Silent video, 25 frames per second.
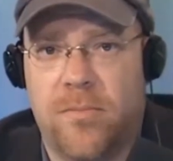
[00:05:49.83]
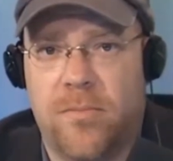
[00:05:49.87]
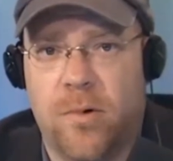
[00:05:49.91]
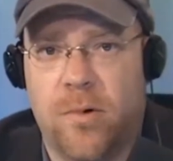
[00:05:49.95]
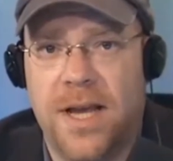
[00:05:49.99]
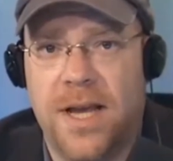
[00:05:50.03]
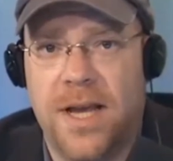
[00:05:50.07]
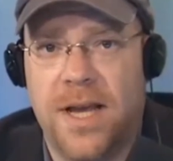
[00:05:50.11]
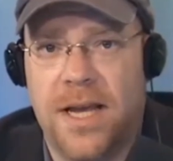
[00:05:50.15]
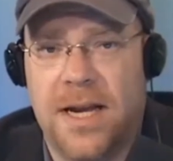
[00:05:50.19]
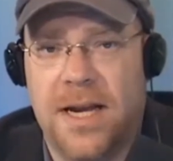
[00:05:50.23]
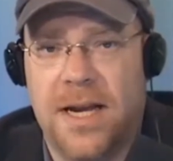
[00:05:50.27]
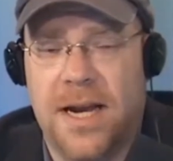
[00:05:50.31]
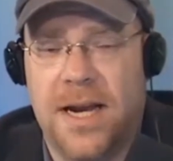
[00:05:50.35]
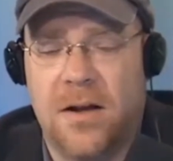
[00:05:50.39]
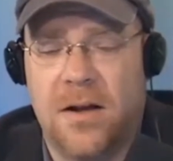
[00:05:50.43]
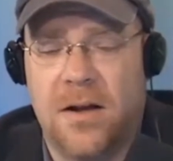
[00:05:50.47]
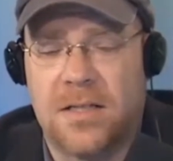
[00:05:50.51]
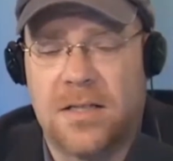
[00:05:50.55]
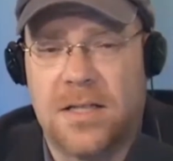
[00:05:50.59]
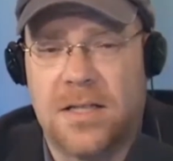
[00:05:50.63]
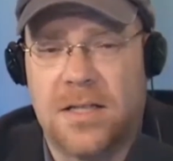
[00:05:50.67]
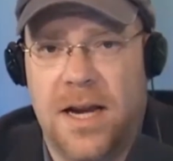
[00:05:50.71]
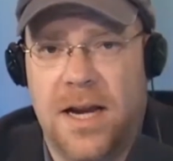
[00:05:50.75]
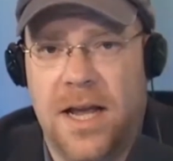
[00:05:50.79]
bring in
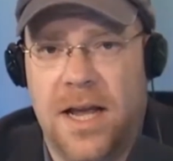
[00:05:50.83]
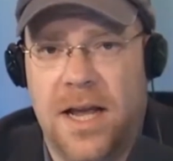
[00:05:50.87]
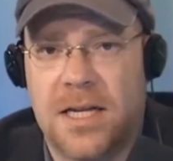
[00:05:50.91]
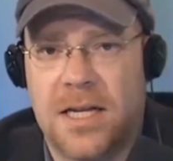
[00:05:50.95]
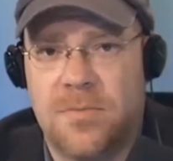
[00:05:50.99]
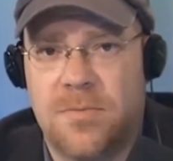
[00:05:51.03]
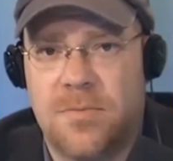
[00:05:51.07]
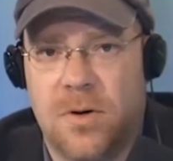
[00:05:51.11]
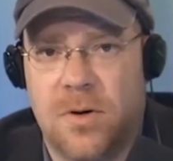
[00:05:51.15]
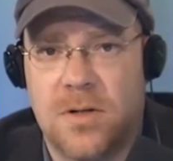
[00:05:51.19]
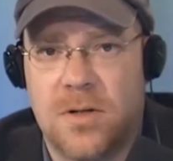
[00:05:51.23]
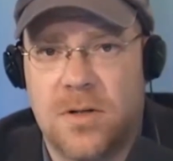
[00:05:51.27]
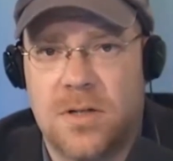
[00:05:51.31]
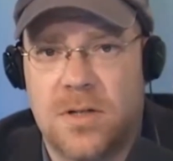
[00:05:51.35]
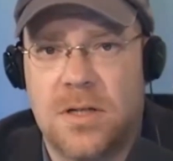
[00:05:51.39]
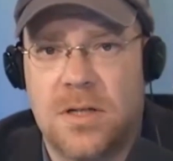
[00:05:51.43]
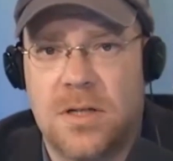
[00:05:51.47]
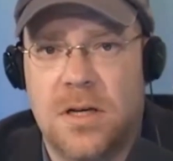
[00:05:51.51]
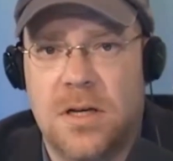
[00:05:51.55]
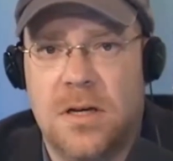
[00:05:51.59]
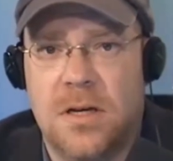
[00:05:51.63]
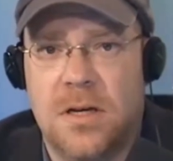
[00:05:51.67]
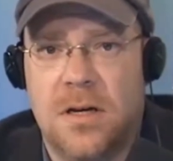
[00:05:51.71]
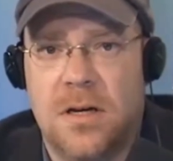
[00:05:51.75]
outside experts.